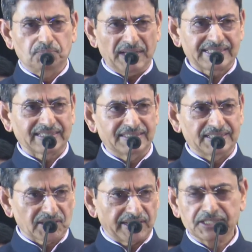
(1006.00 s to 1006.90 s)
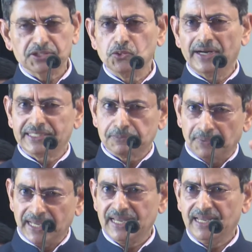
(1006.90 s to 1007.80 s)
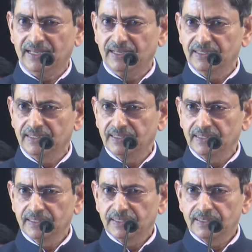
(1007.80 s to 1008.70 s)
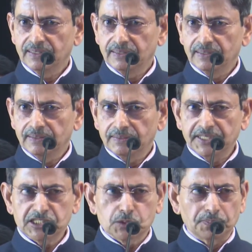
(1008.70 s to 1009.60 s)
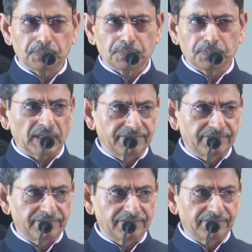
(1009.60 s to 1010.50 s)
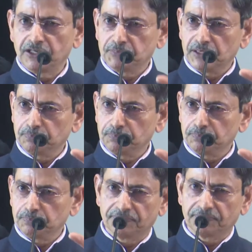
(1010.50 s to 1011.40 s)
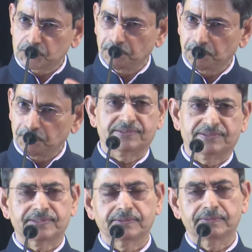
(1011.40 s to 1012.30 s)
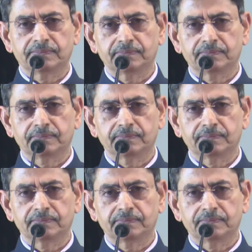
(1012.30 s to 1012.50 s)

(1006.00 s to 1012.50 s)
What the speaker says: Basically try to underplay the spiritual evolution of the people of this place.